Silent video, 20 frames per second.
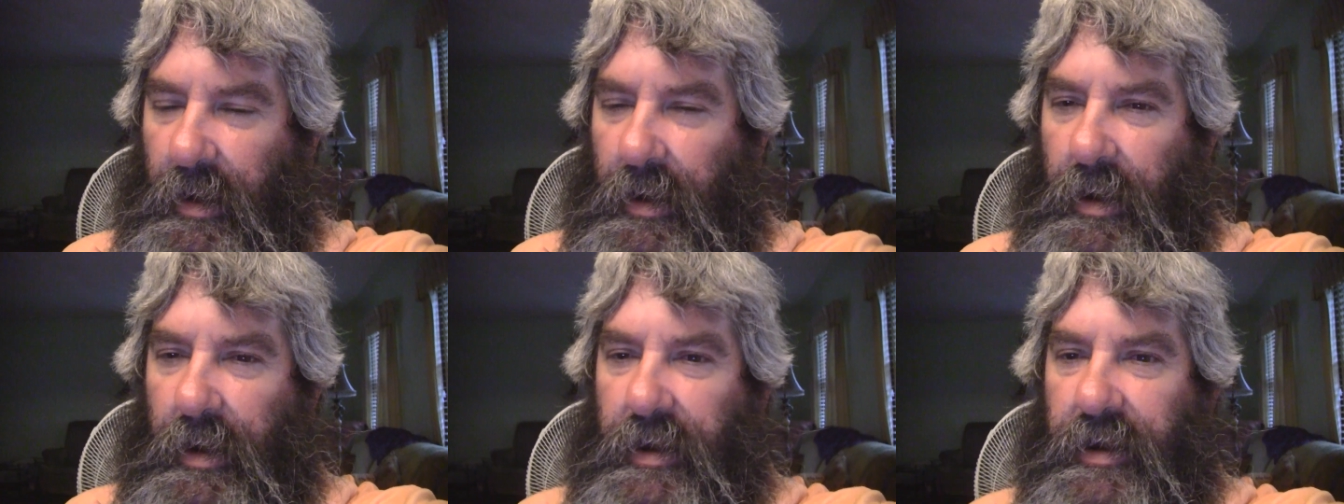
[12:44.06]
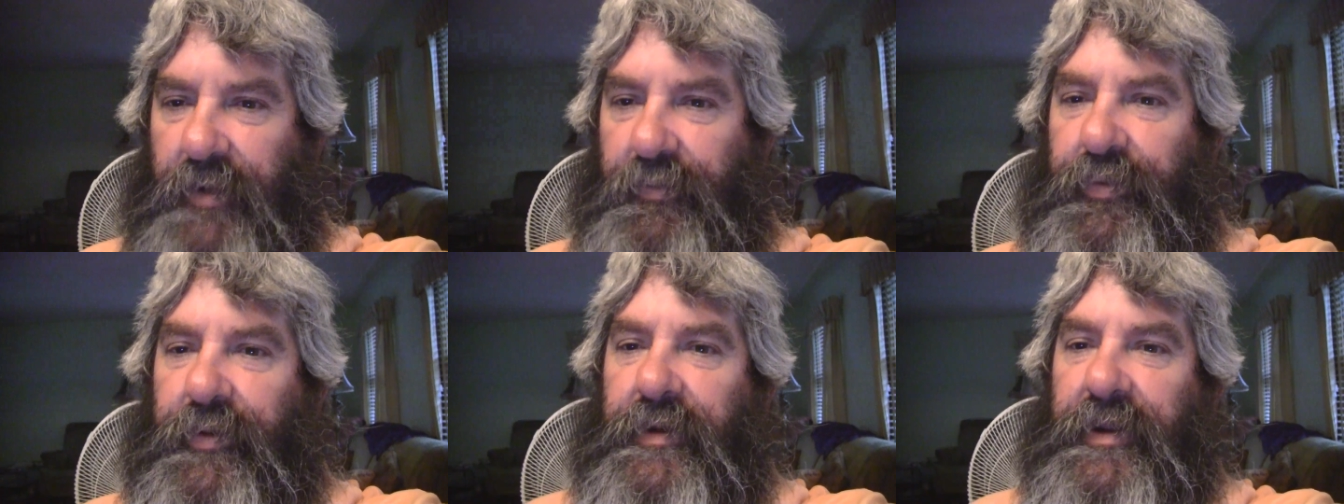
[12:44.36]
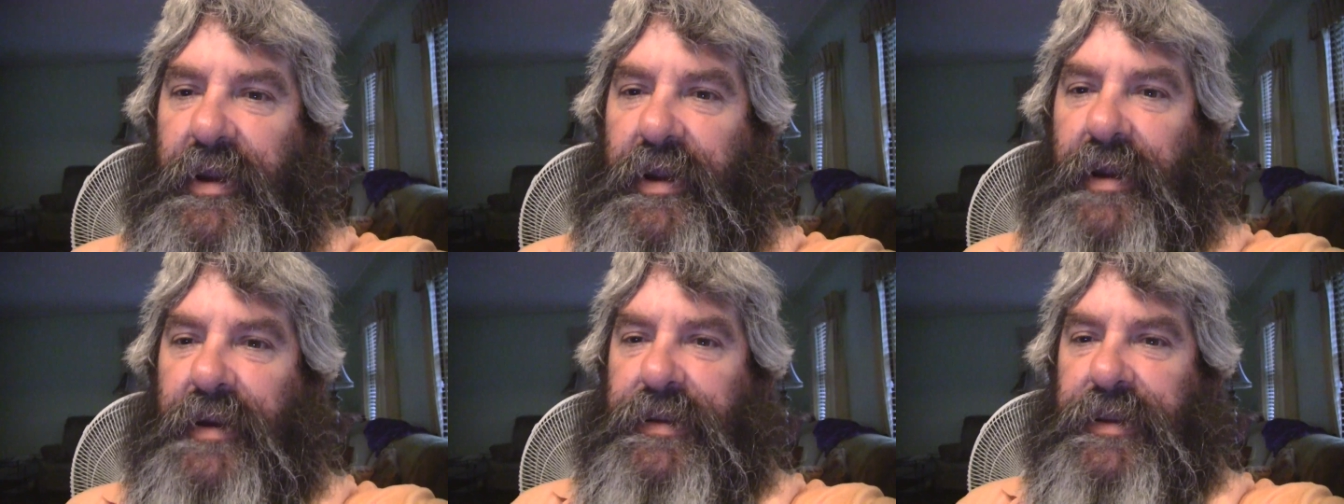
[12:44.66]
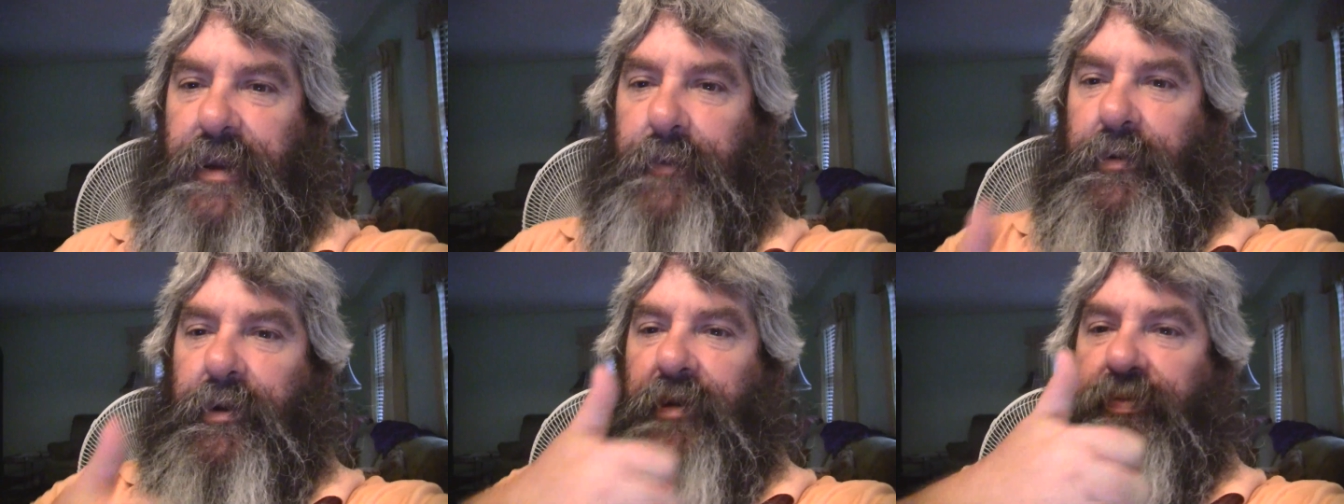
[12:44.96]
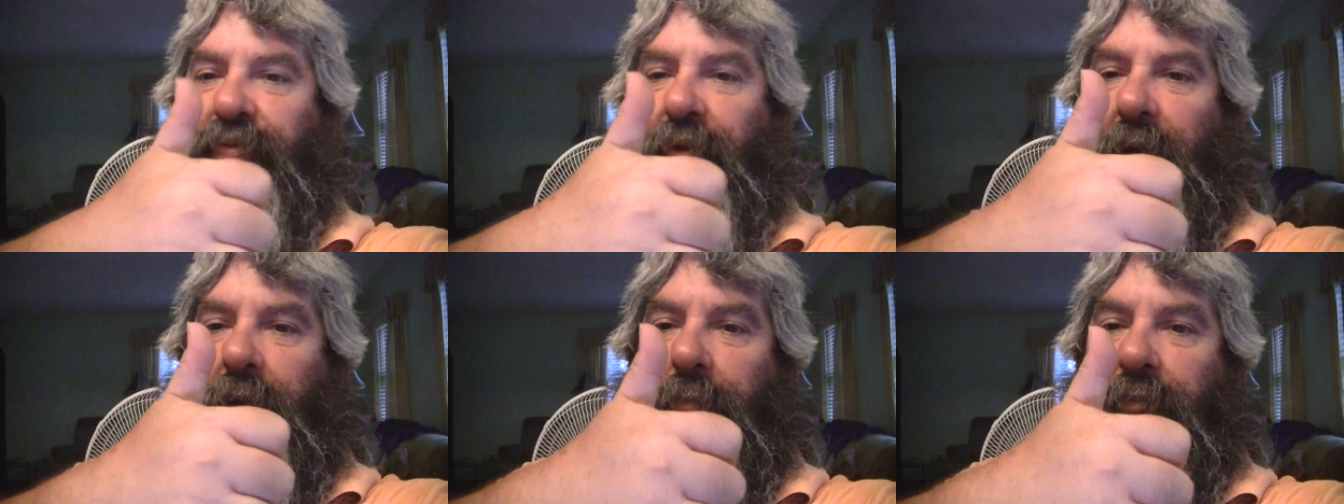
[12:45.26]
And if you did, give it a
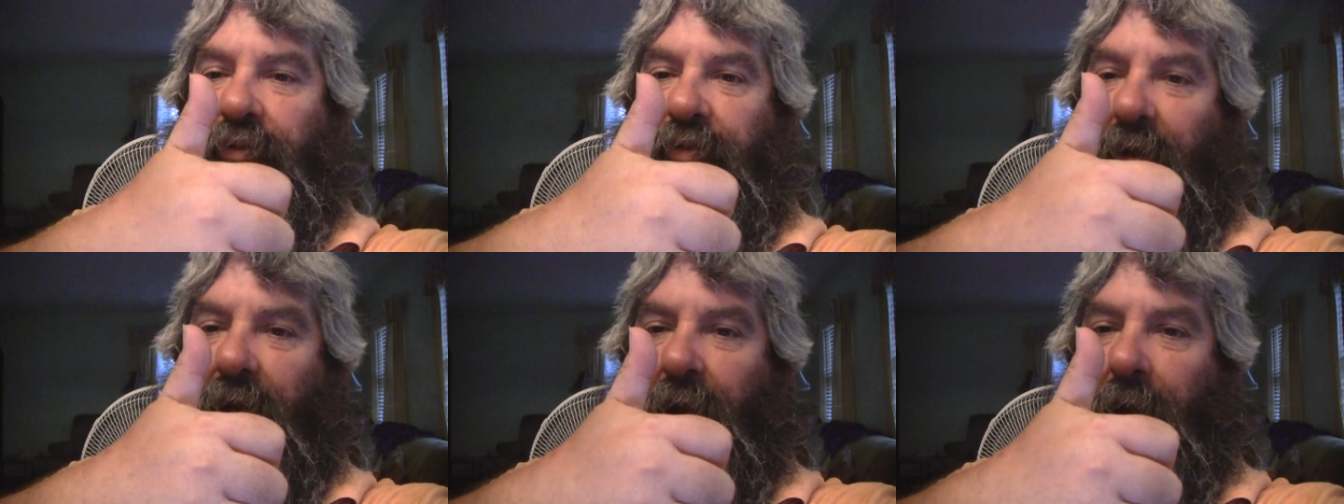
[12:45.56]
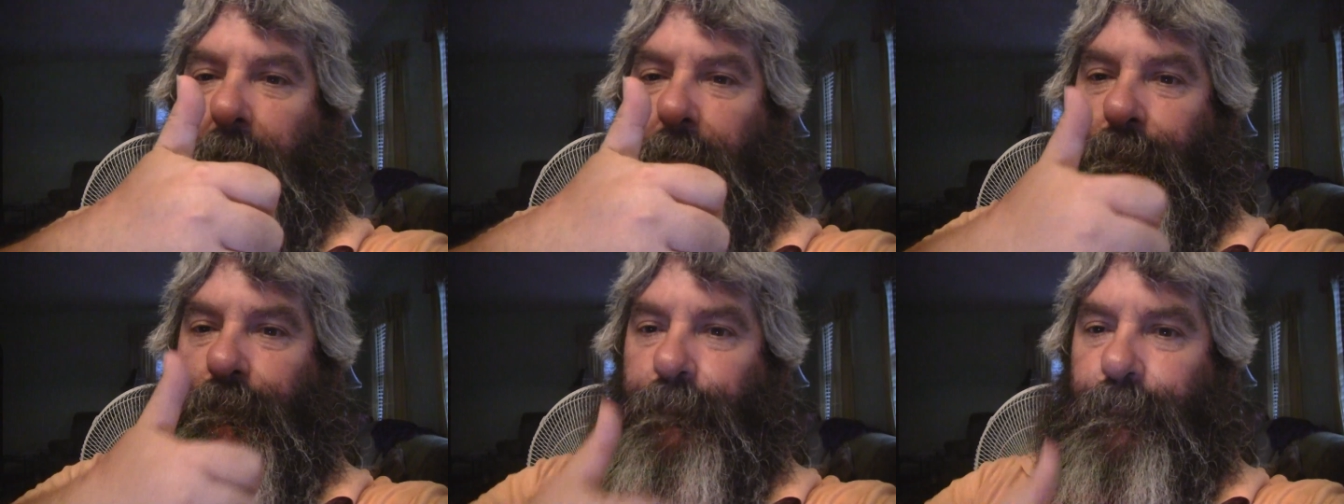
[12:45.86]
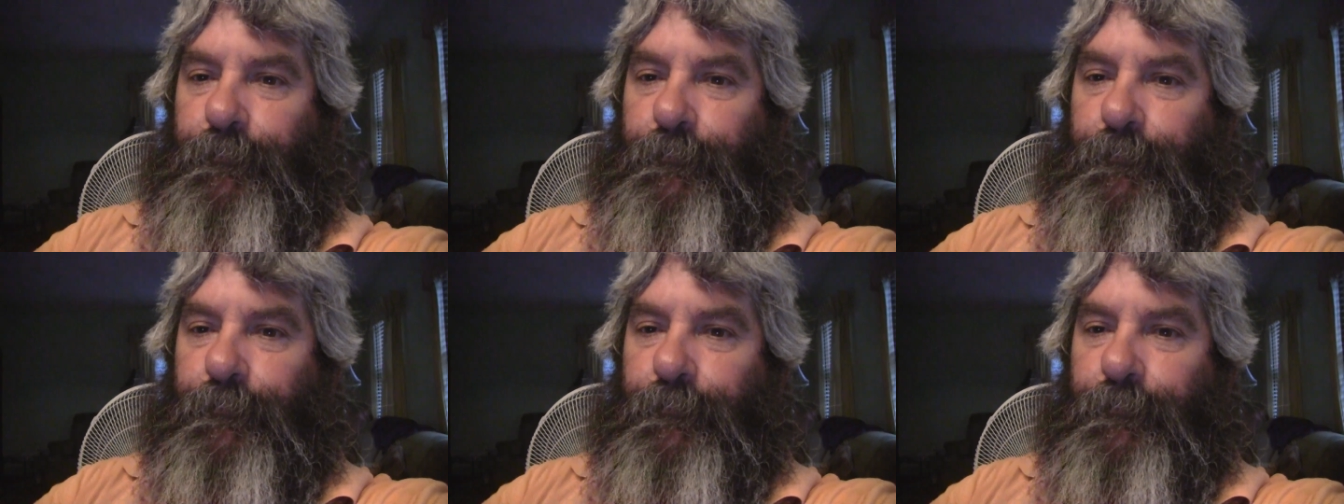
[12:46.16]
thumbs up.